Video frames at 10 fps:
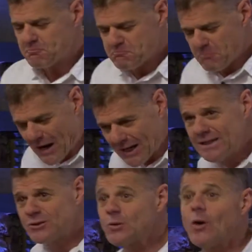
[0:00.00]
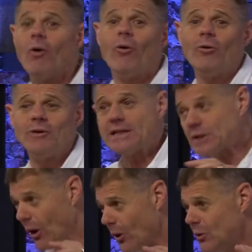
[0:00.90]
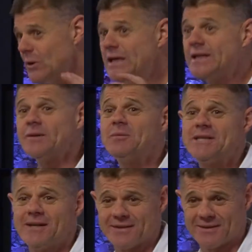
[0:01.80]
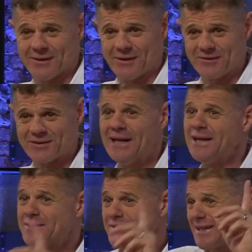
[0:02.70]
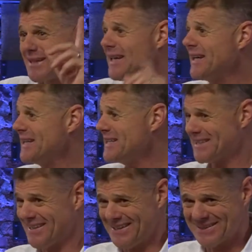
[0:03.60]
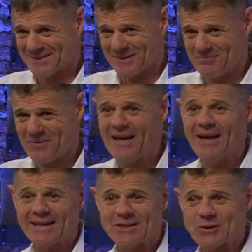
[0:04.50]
buy into the whole. Let's wholly commit ourselves to the King and his kingdom, and